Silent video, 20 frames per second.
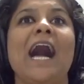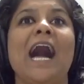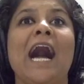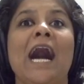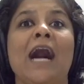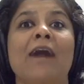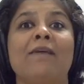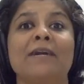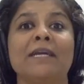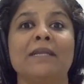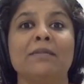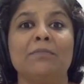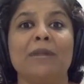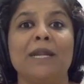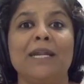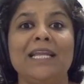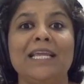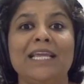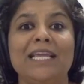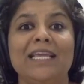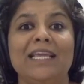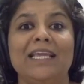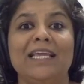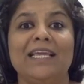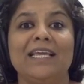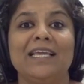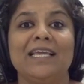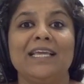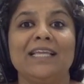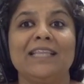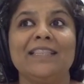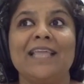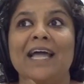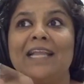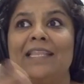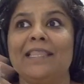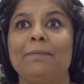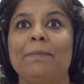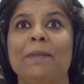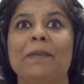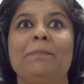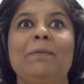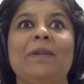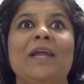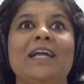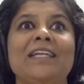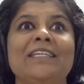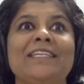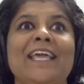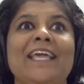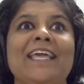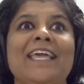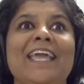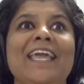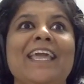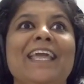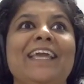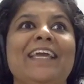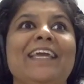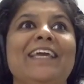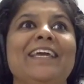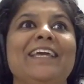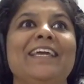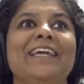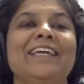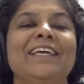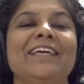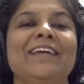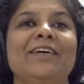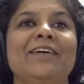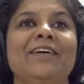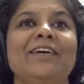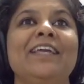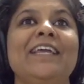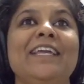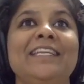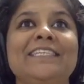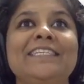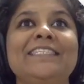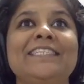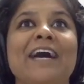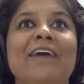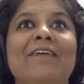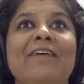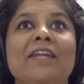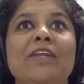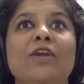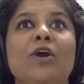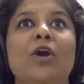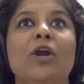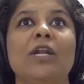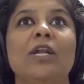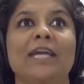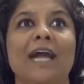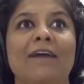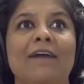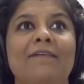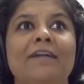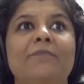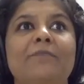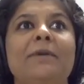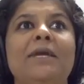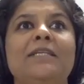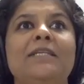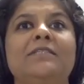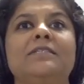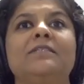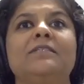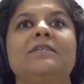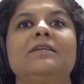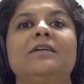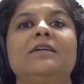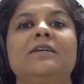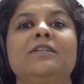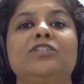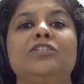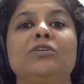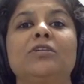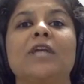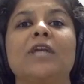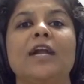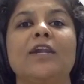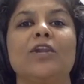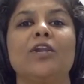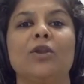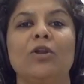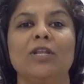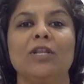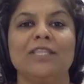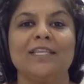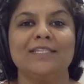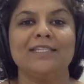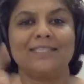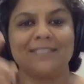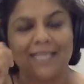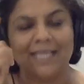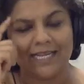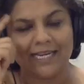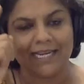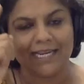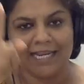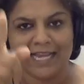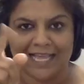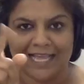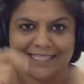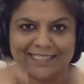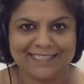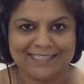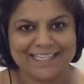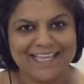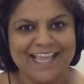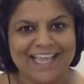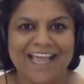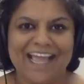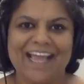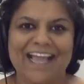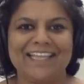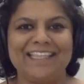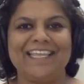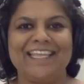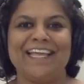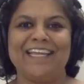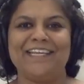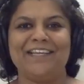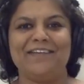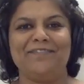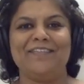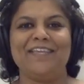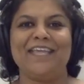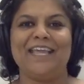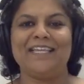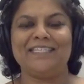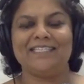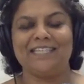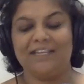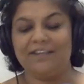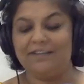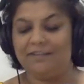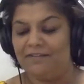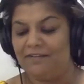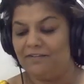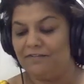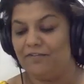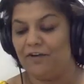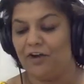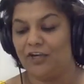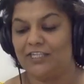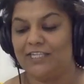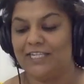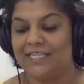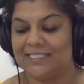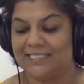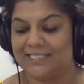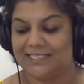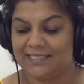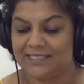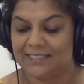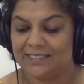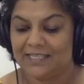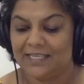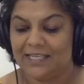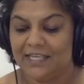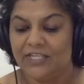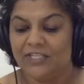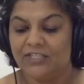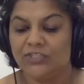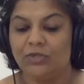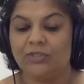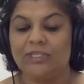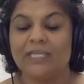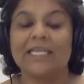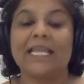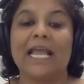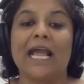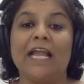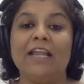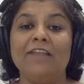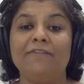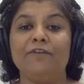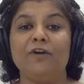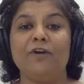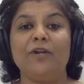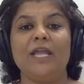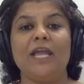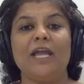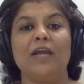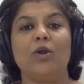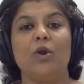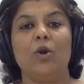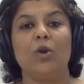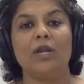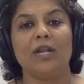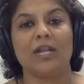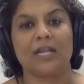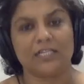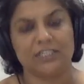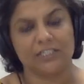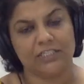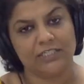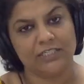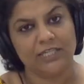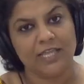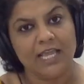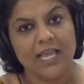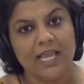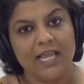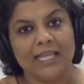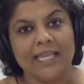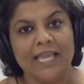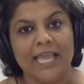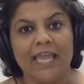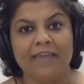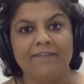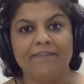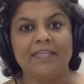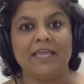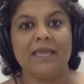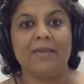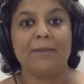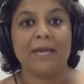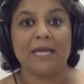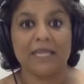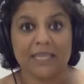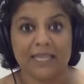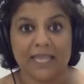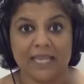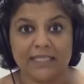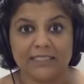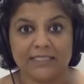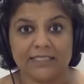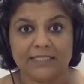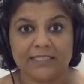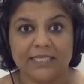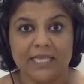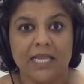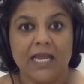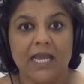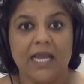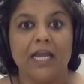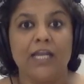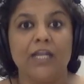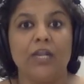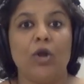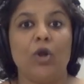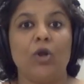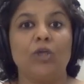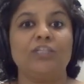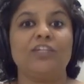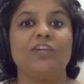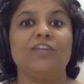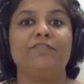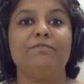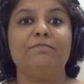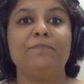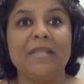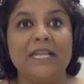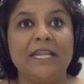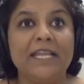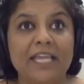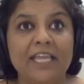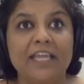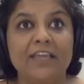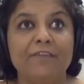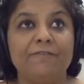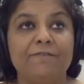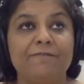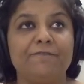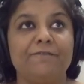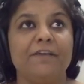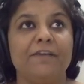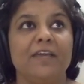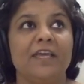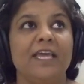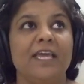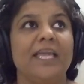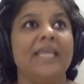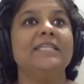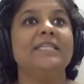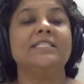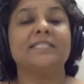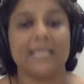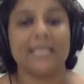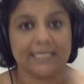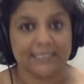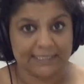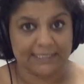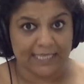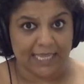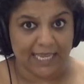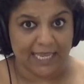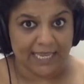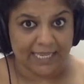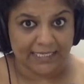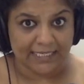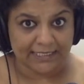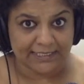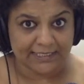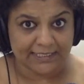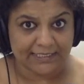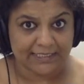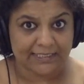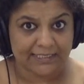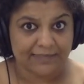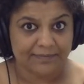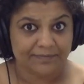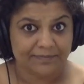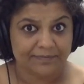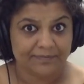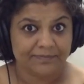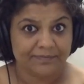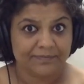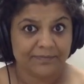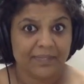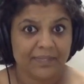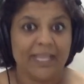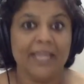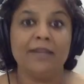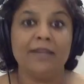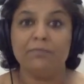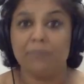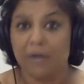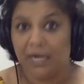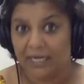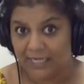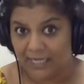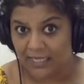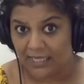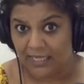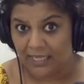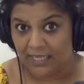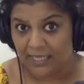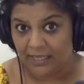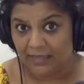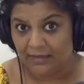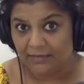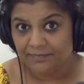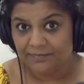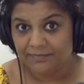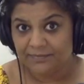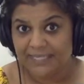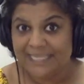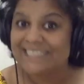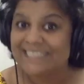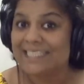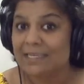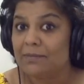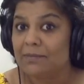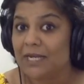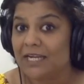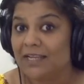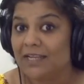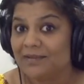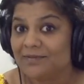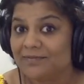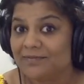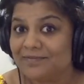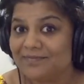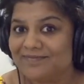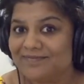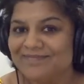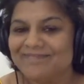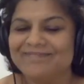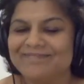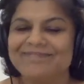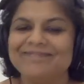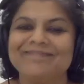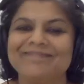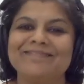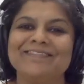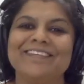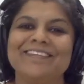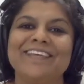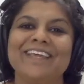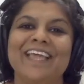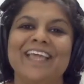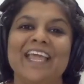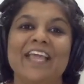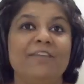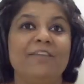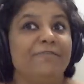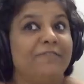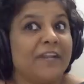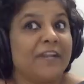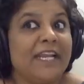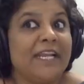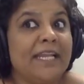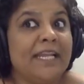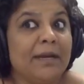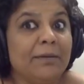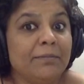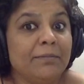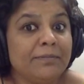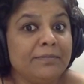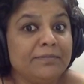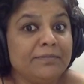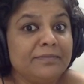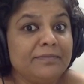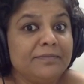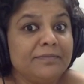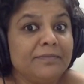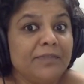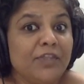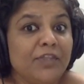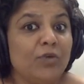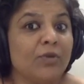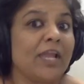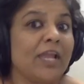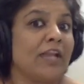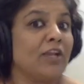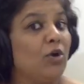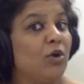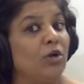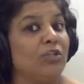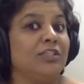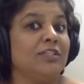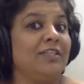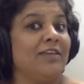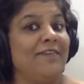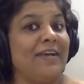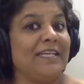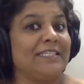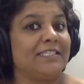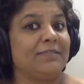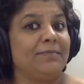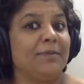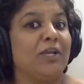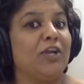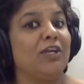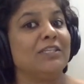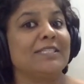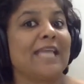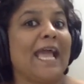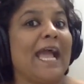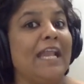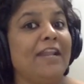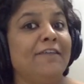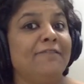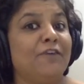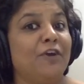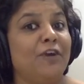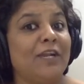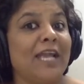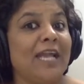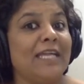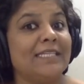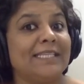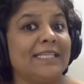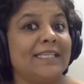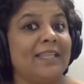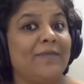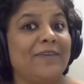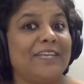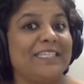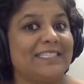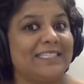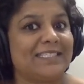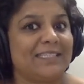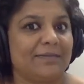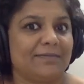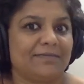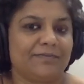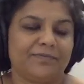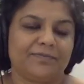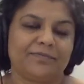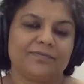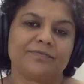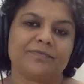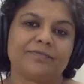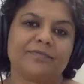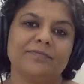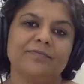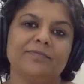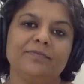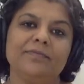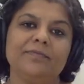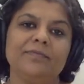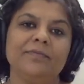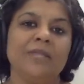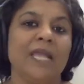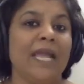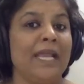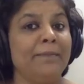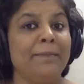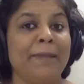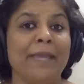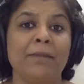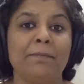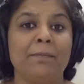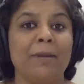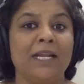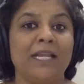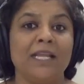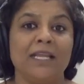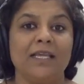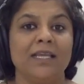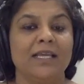our money that the people are taking. It is our goal. Government should control this, they realized at the end of the 1840s. So the California gold rush gave the Americans a lot of belief in success, in money, easy money, in freedom. You can go to the West because California is in the West and make money,